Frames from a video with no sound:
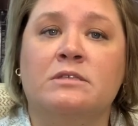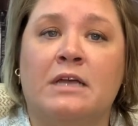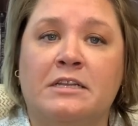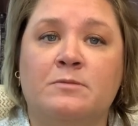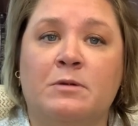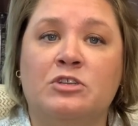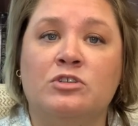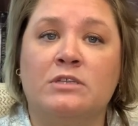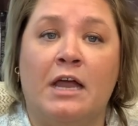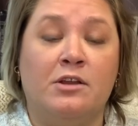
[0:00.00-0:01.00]
science
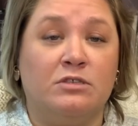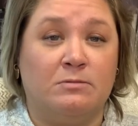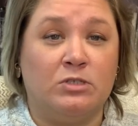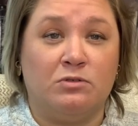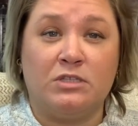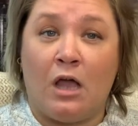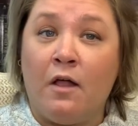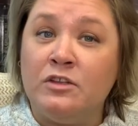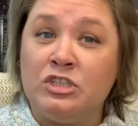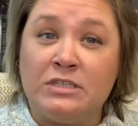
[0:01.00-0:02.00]
majors. I know some
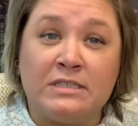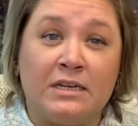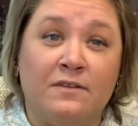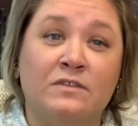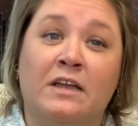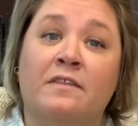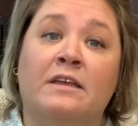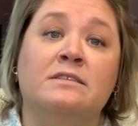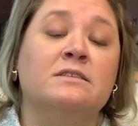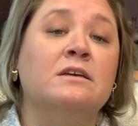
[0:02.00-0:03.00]
sociologists that have done
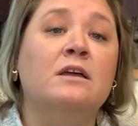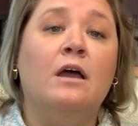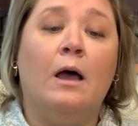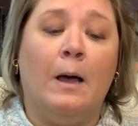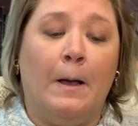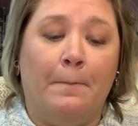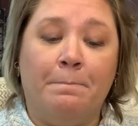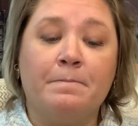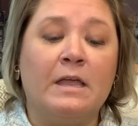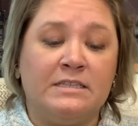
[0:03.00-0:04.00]
this,
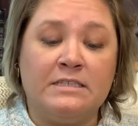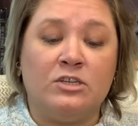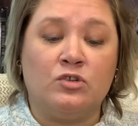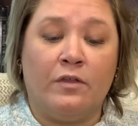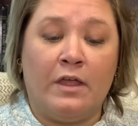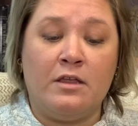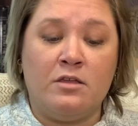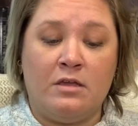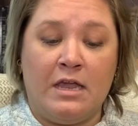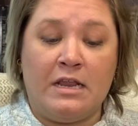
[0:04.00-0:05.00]
etc. That
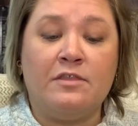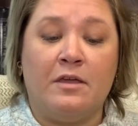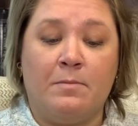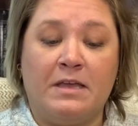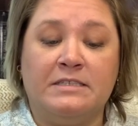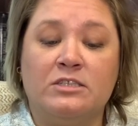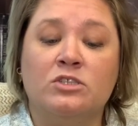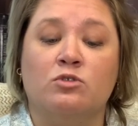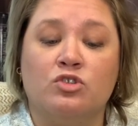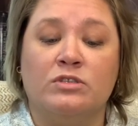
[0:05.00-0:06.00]
anything, because it's
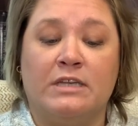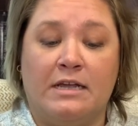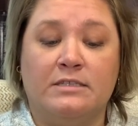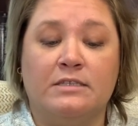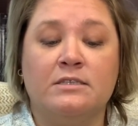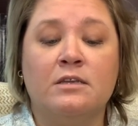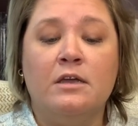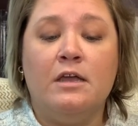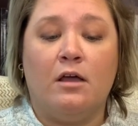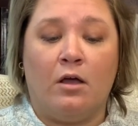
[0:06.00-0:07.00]
social sciences,
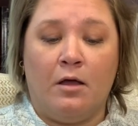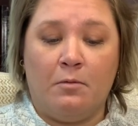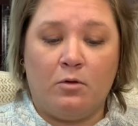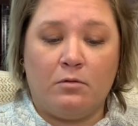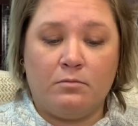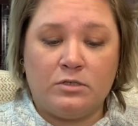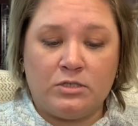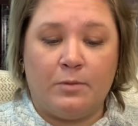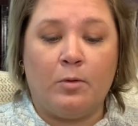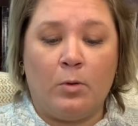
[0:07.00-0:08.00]

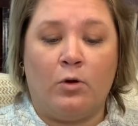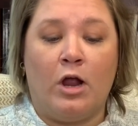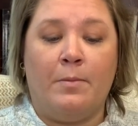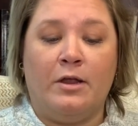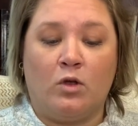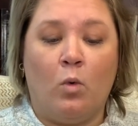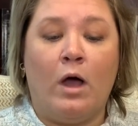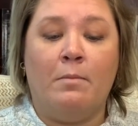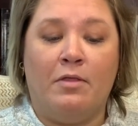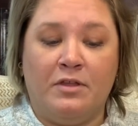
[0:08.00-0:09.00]
summer program in
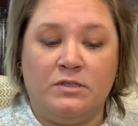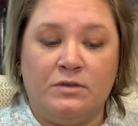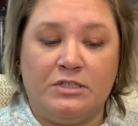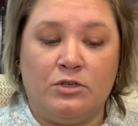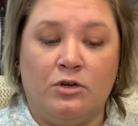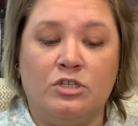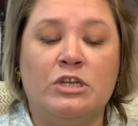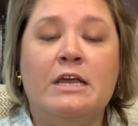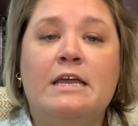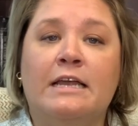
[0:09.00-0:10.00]
quant methods research.
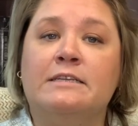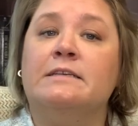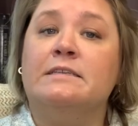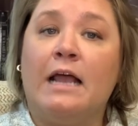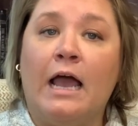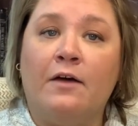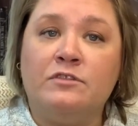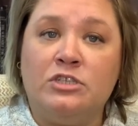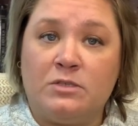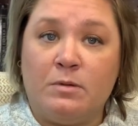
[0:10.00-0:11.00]
It doesn't have to
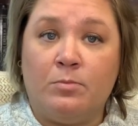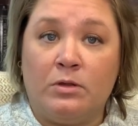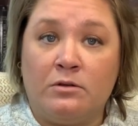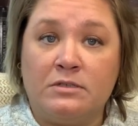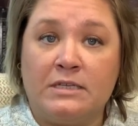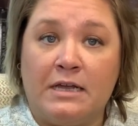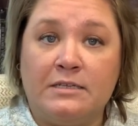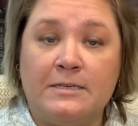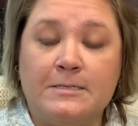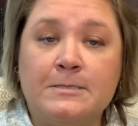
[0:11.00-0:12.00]
just be political
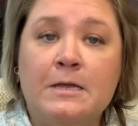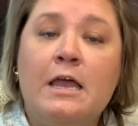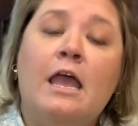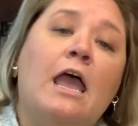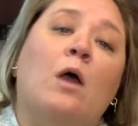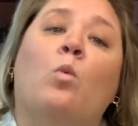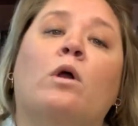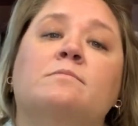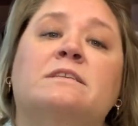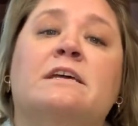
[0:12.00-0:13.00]
scientists. And where
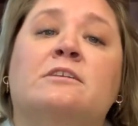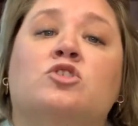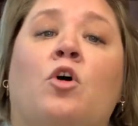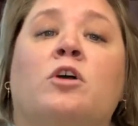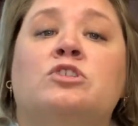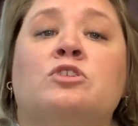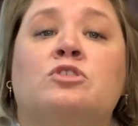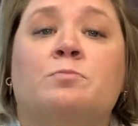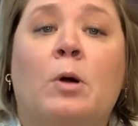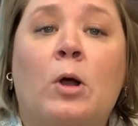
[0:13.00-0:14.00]
I'm saying talk to your
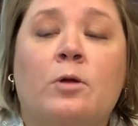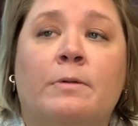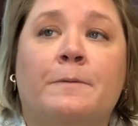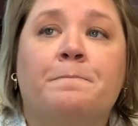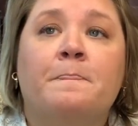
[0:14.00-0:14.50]
department,